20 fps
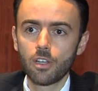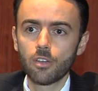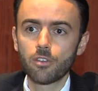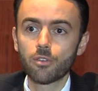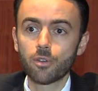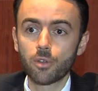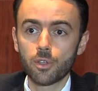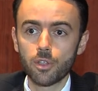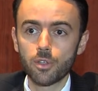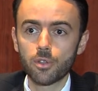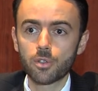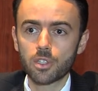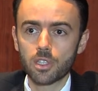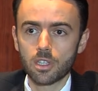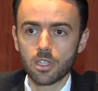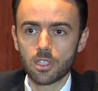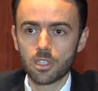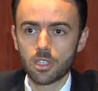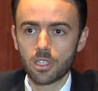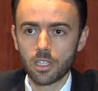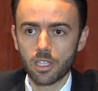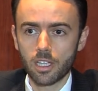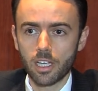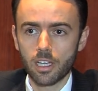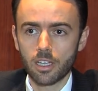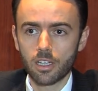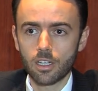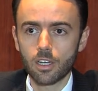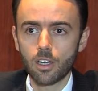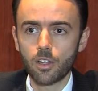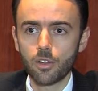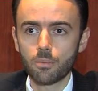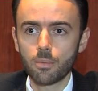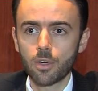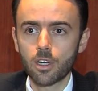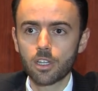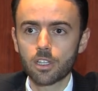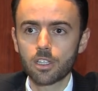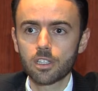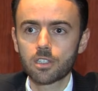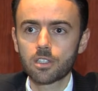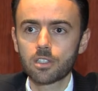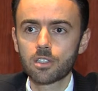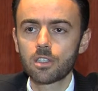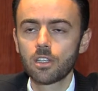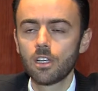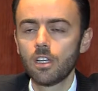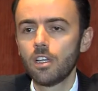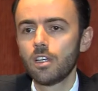for use in the syndicated loan markets.